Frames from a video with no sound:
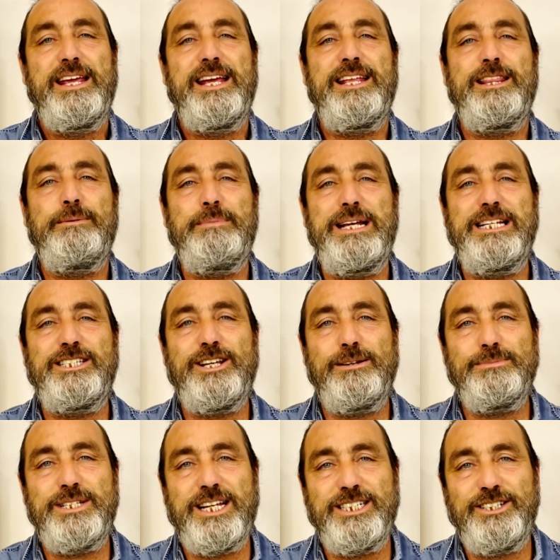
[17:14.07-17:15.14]
In the meantime,
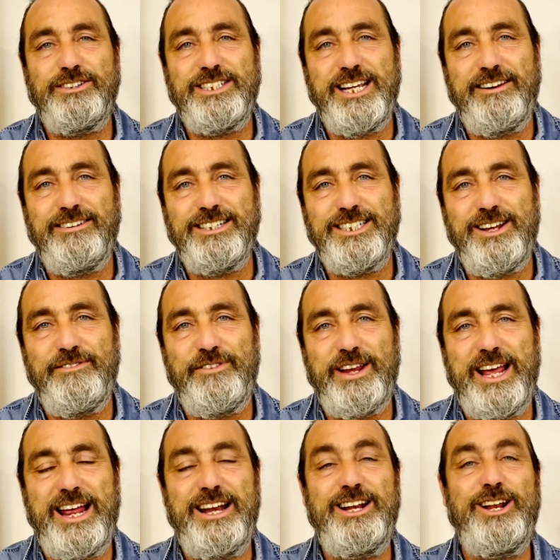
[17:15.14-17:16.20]
Sagittarius, don't forget,